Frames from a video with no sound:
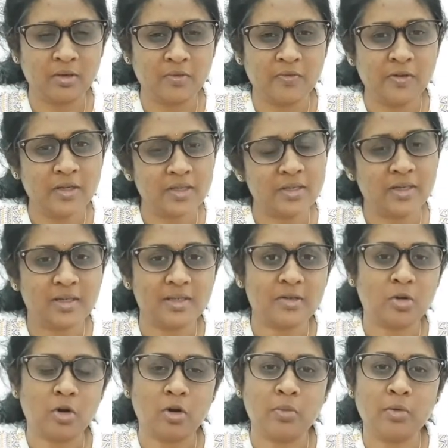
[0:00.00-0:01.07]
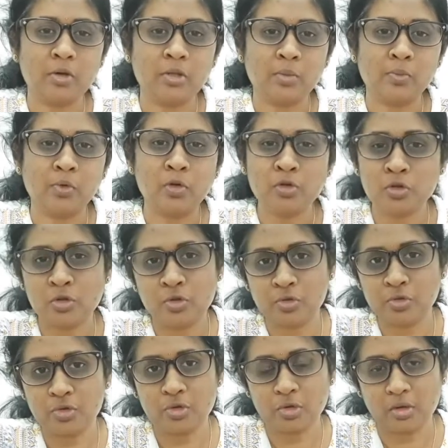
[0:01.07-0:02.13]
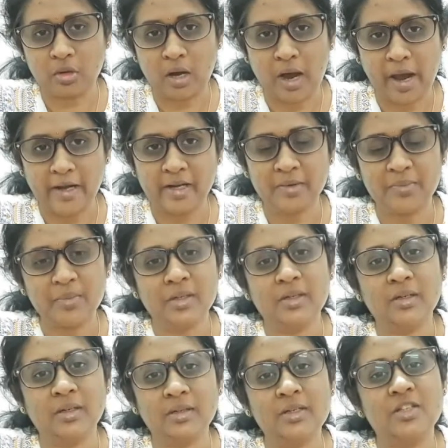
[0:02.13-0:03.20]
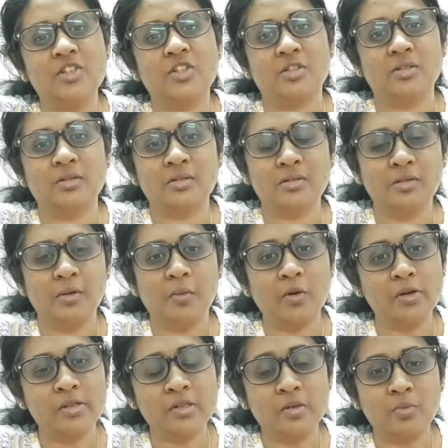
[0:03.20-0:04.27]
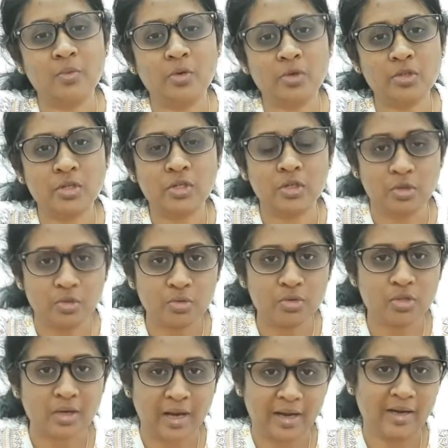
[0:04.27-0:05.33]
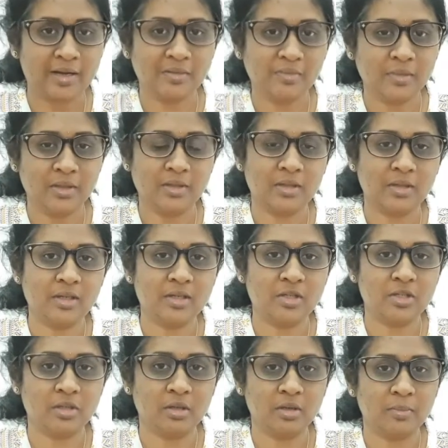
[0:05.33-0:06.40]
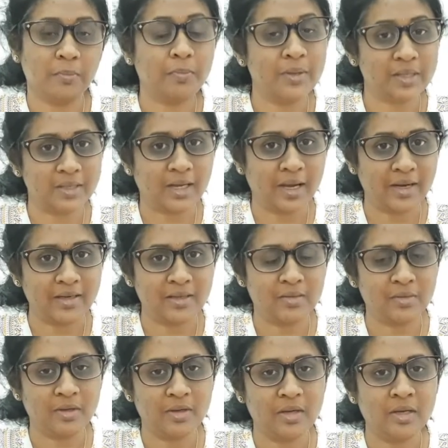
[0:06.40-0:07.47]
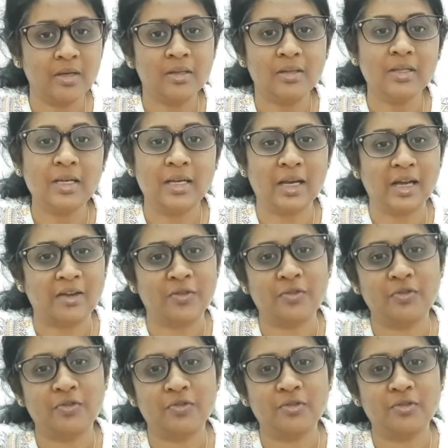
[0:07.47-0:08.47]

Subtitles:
First, let's talk about the most used item in the kitchen. What is the most used item in the kitchen besides the knife?